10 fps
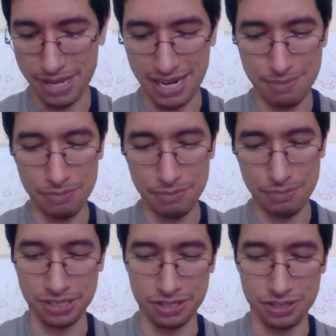Man, I remember
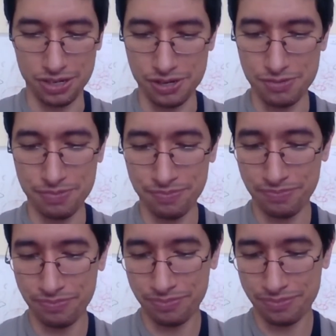watching the show.
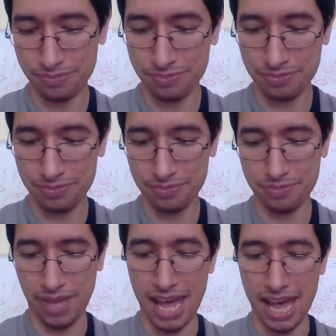
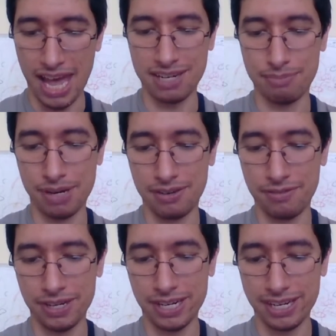Ash had a
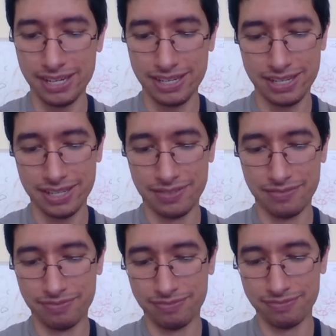Butterfree.
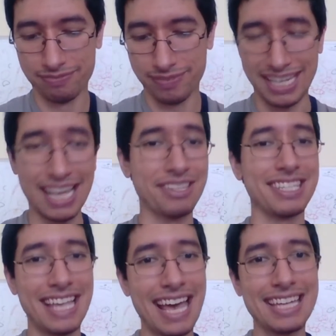And that was a
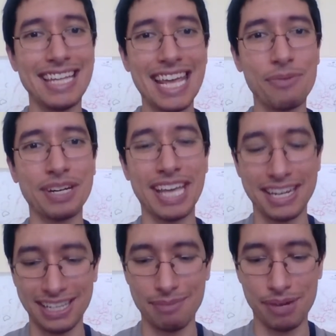sad day when he
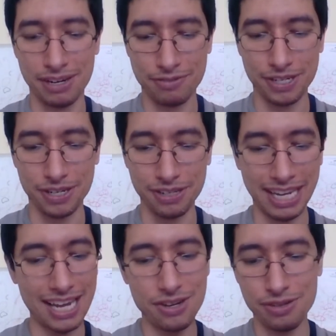had to let Butterfree go.
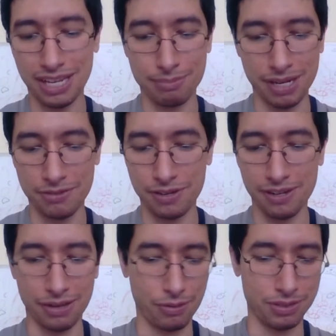Like I know, like
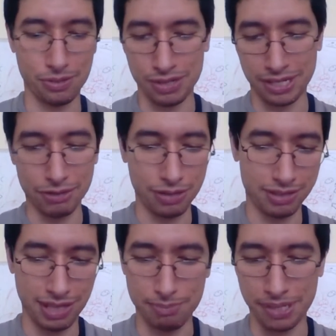Butterfree like was going to go
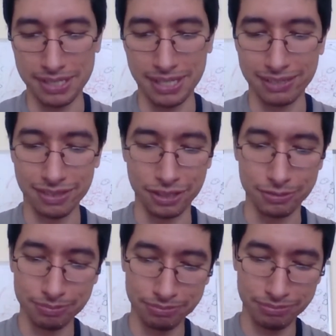get busy and you
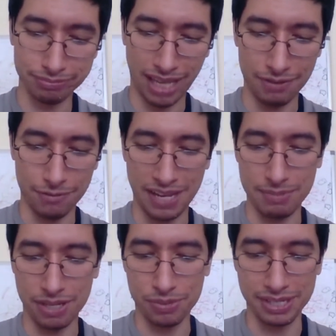know have a
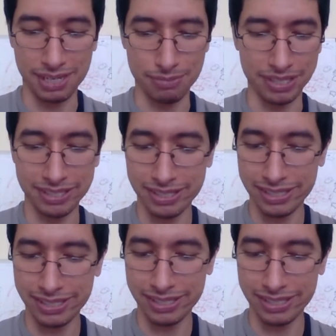family whatnot, but